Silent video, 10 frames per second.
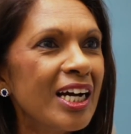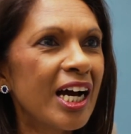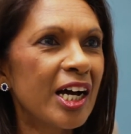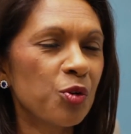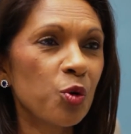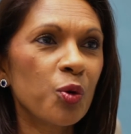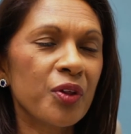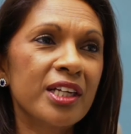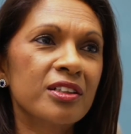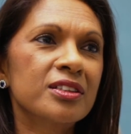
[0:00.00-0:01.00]
and all
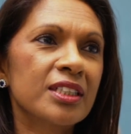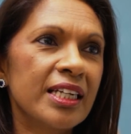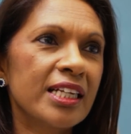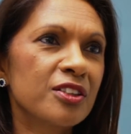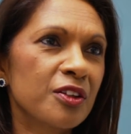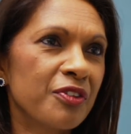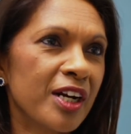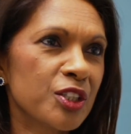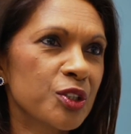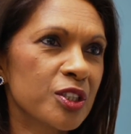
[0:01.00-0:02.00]
the ills that led to the
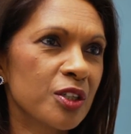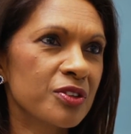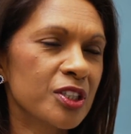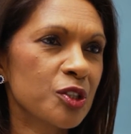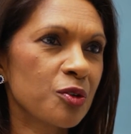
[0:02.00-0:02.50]
financial services